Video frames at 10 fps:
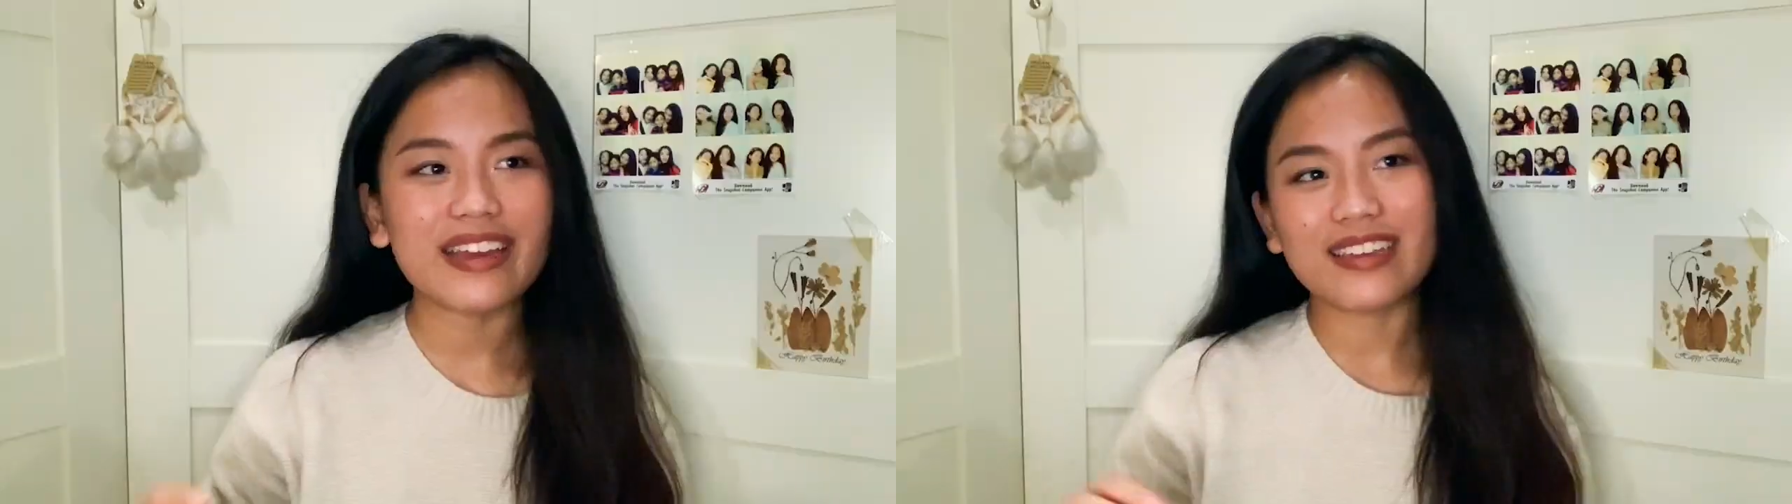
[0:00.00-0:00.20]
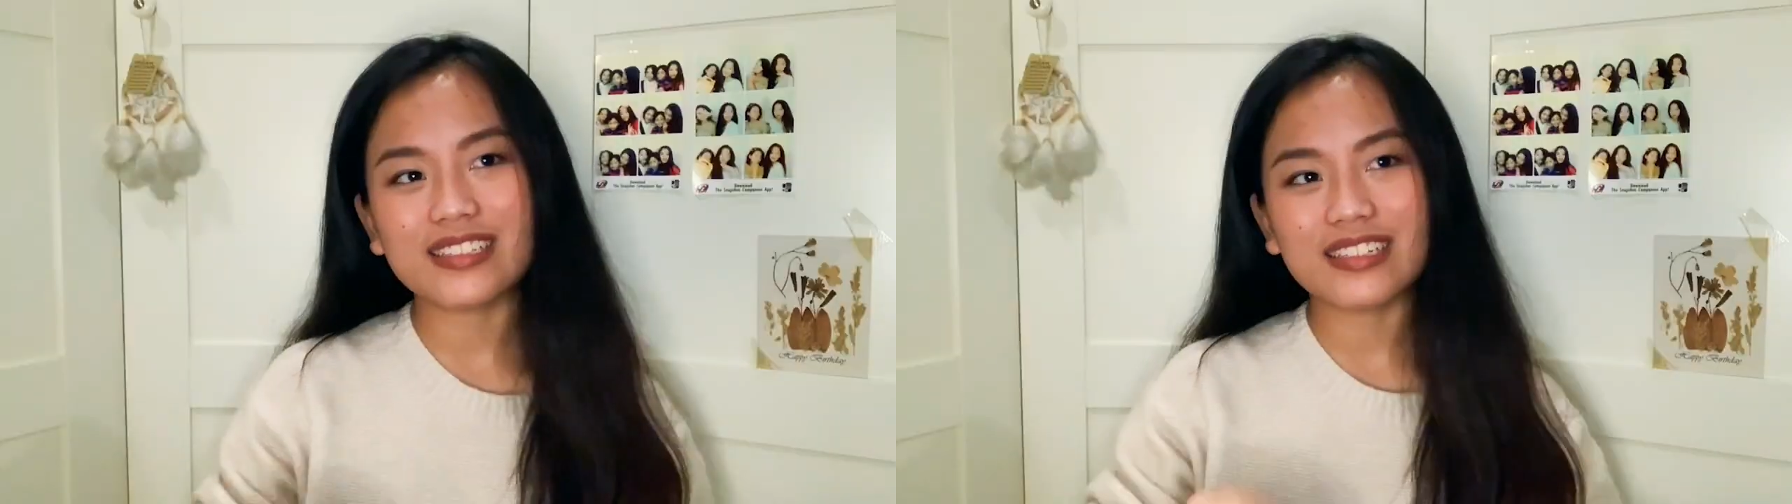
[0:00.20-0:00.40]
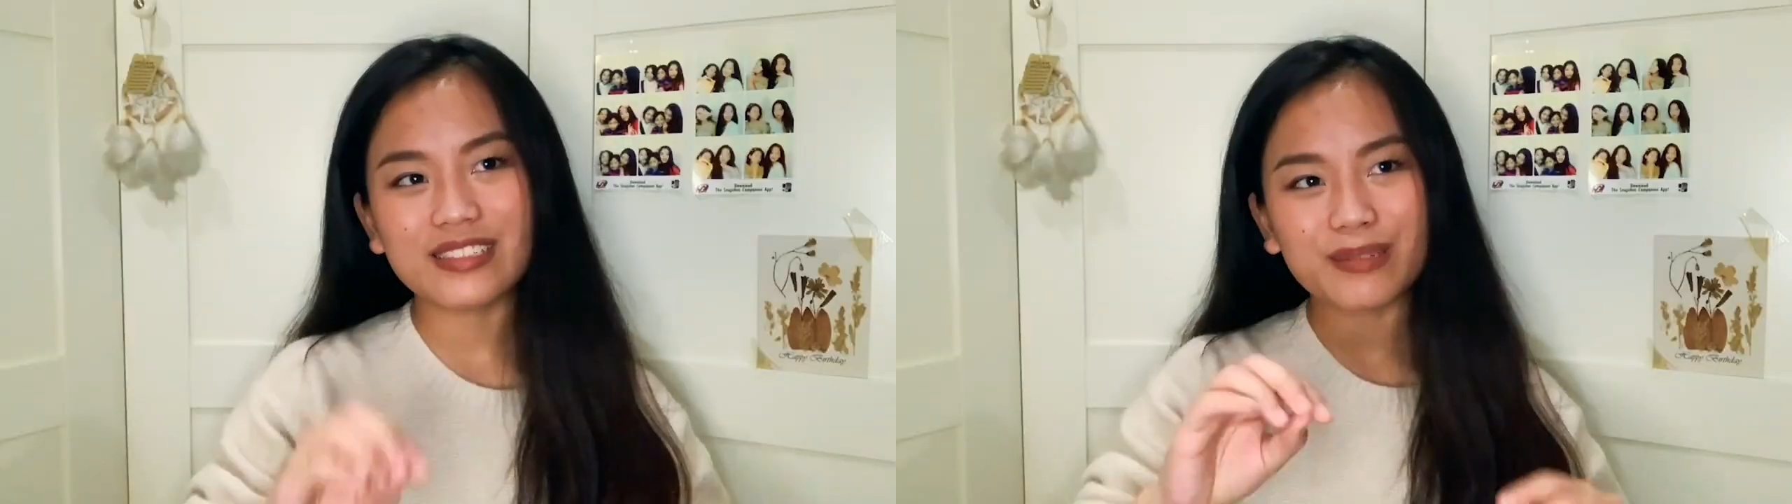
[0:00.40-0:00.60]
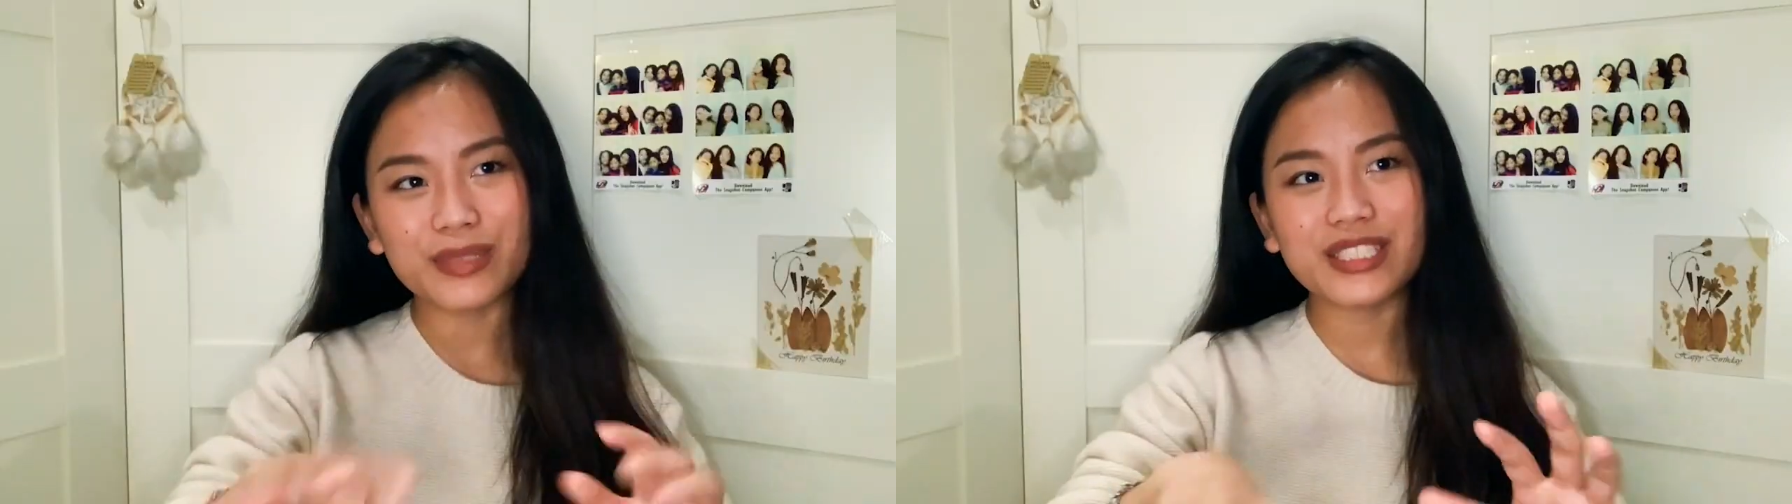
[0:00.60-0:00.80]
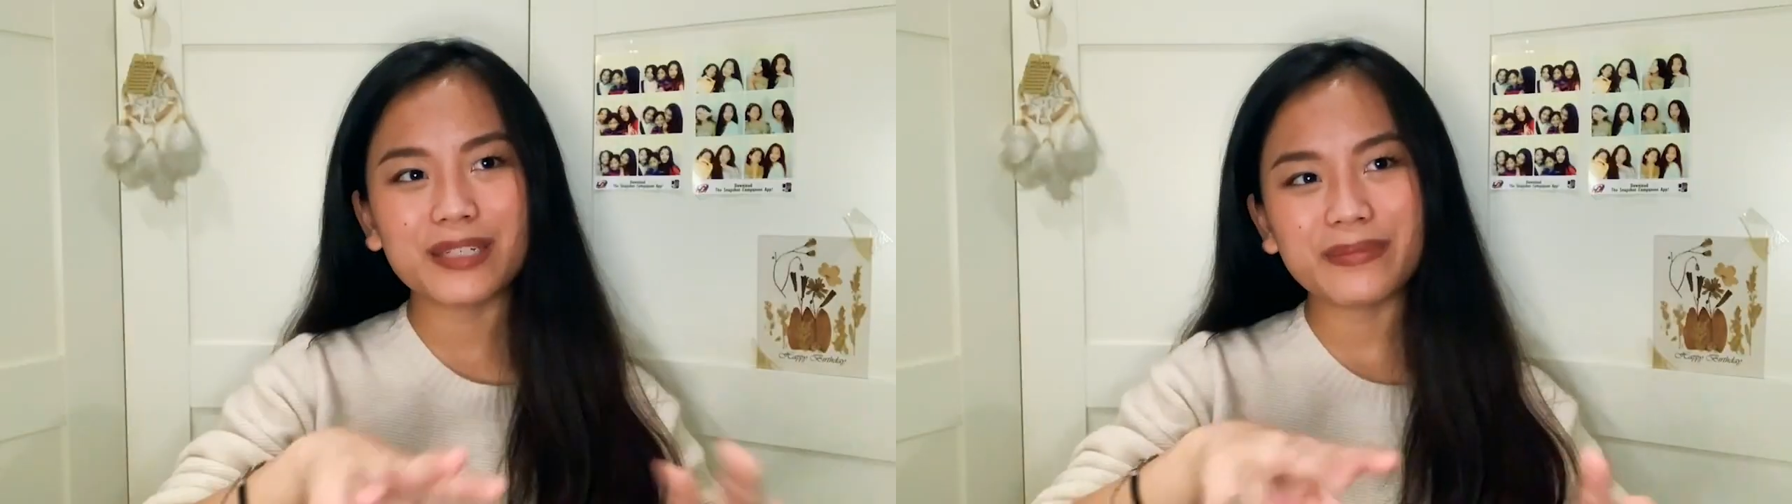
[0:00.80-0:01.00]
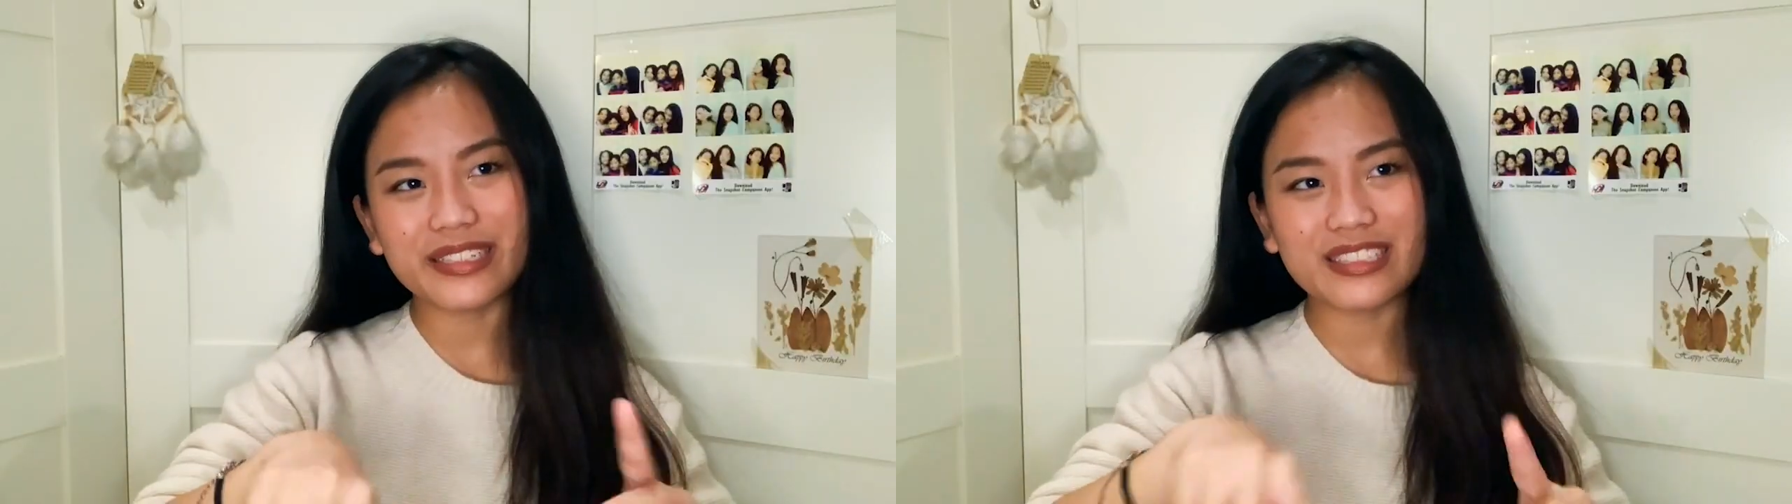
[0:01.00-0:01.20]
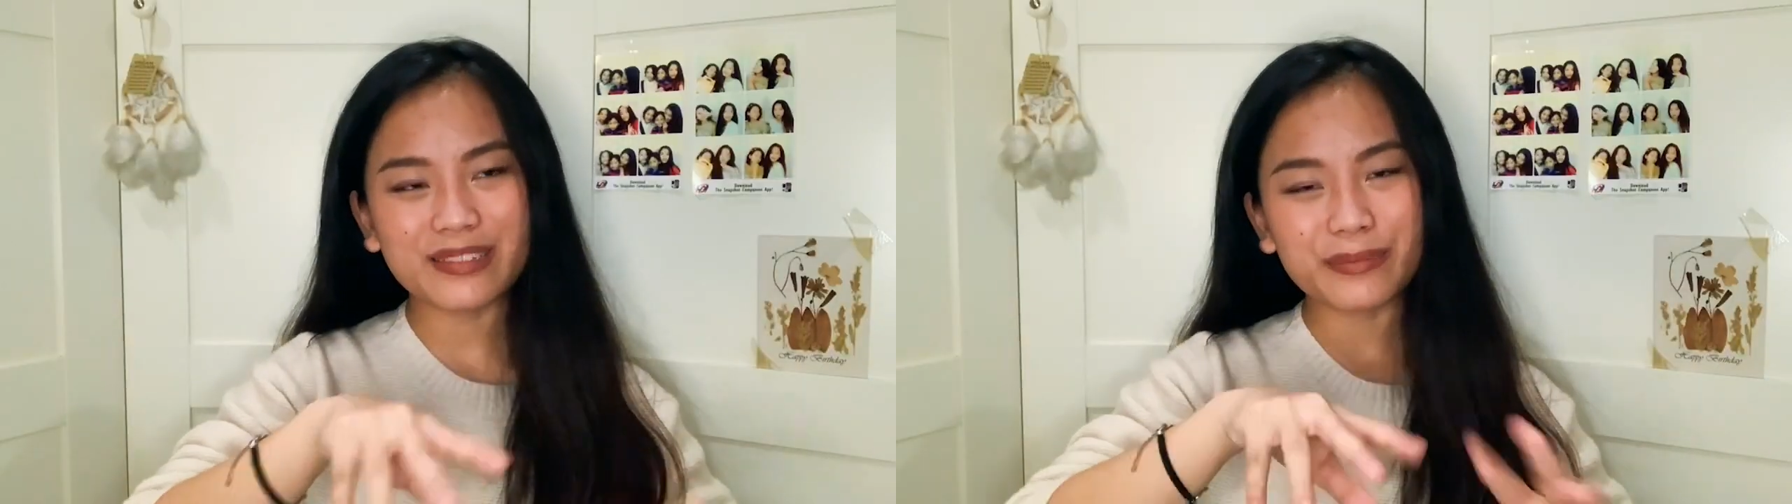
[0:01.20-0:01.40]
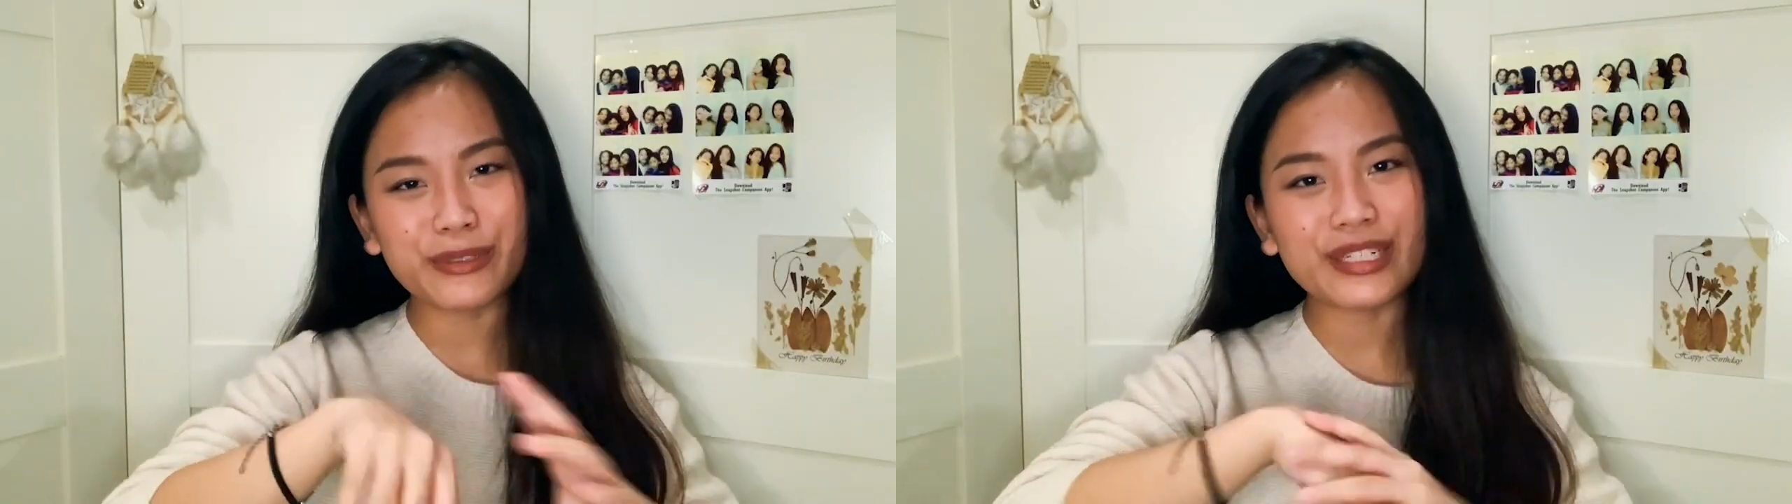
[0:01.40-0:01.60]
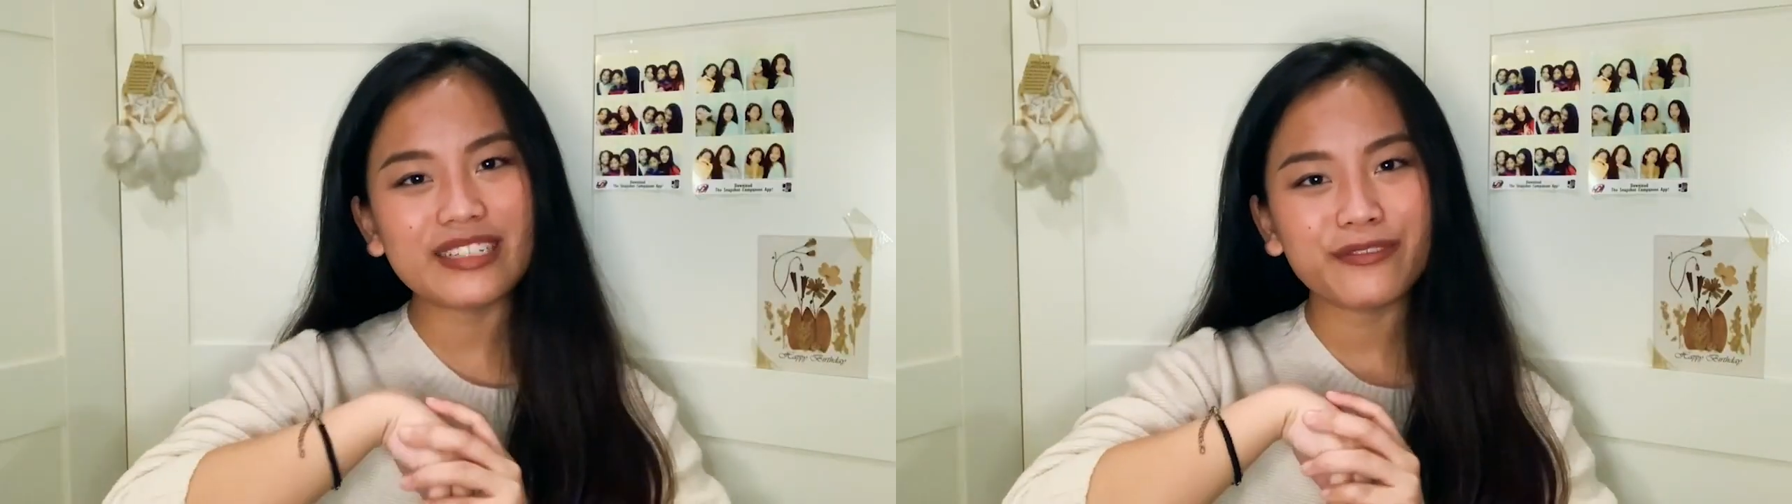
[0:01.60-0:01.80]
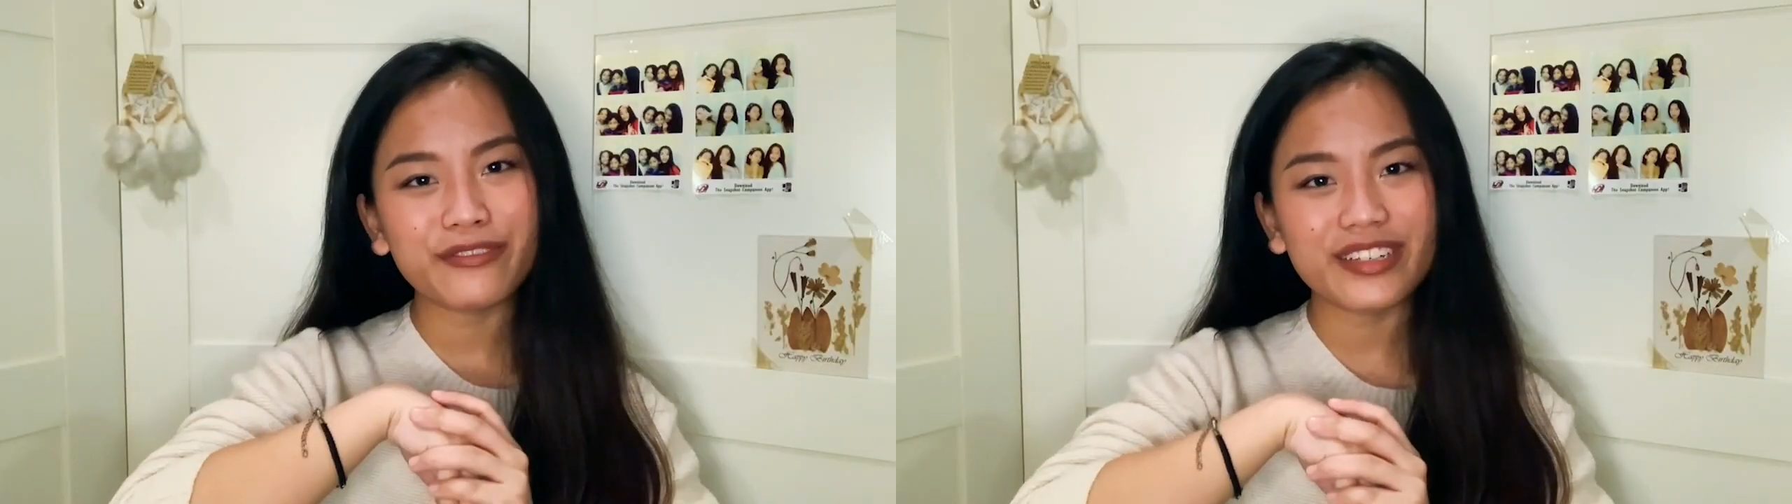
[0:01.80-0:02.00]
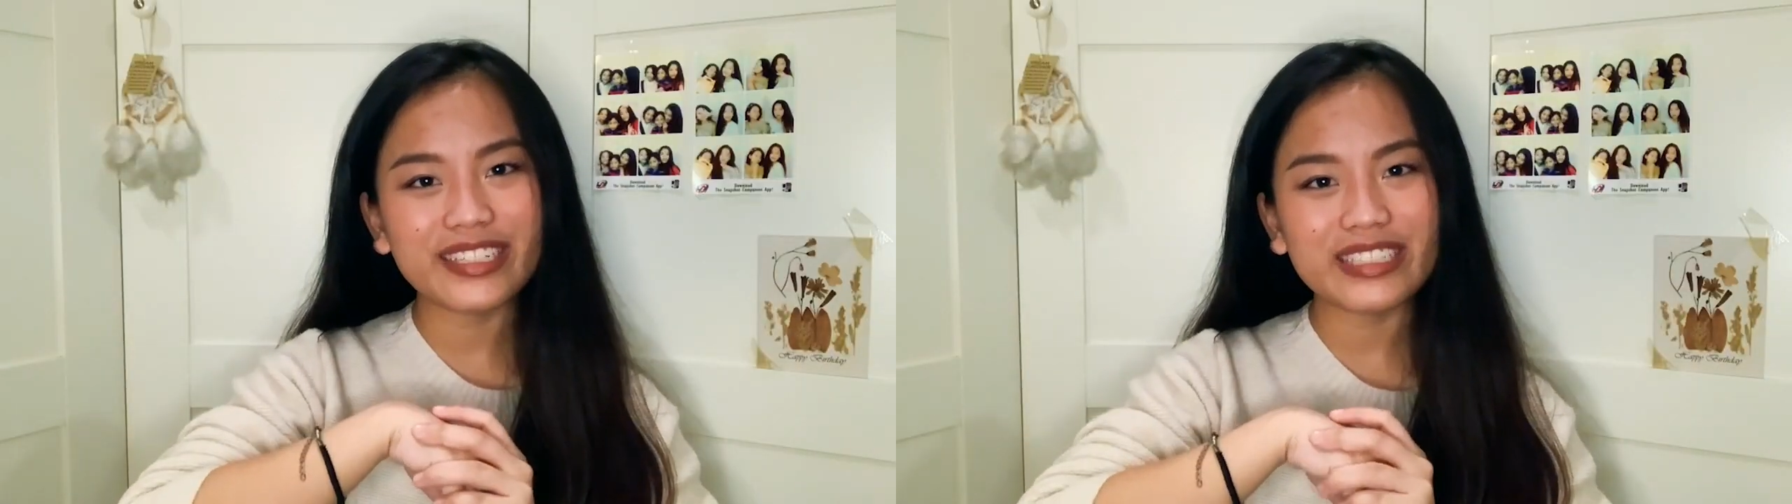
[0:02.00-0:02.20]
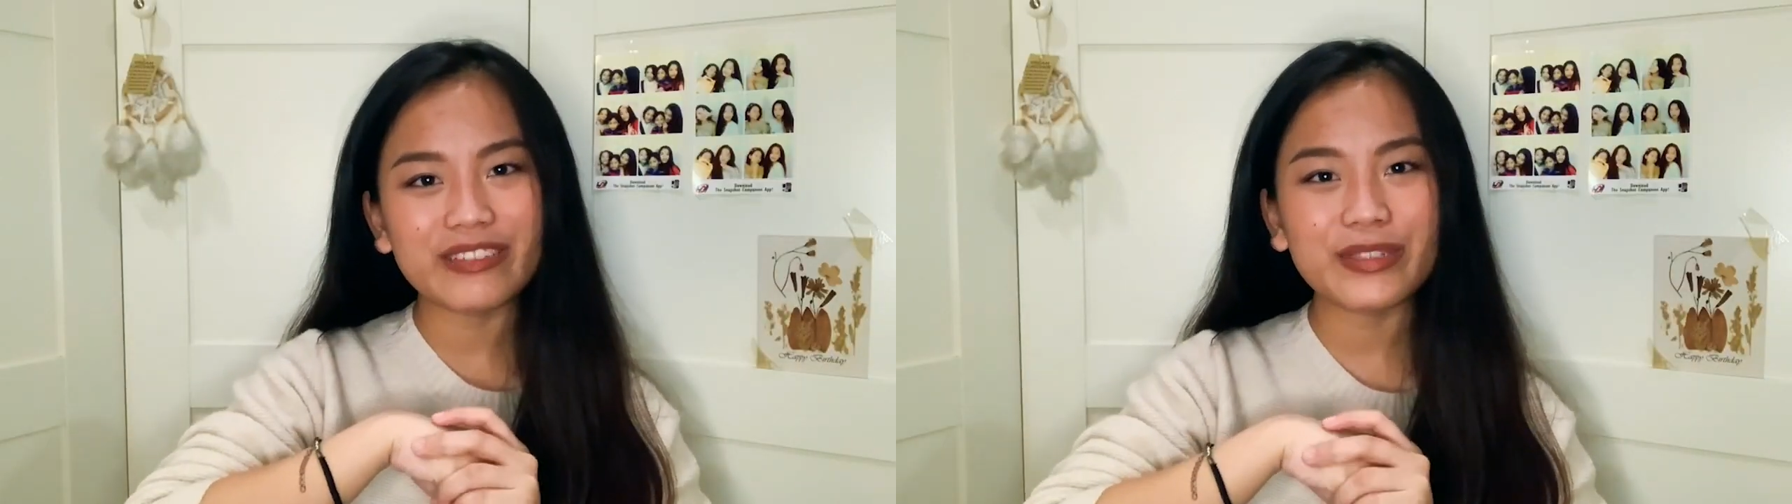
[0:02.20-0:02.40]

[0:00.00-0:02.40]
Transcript: I see some sheep in some green field,